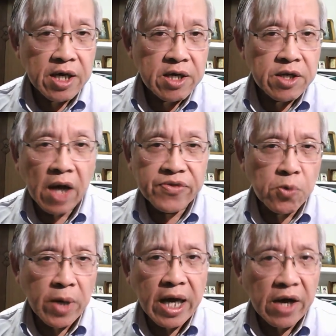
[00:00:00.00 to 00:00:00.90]
not the
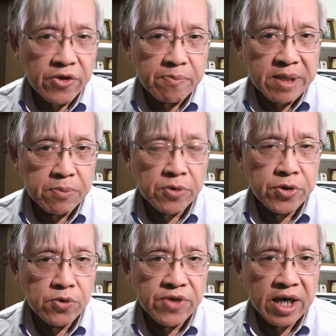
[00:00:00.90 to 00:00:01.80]
way other people
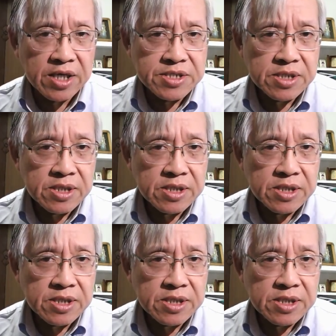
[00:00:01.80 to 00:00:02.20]
do things.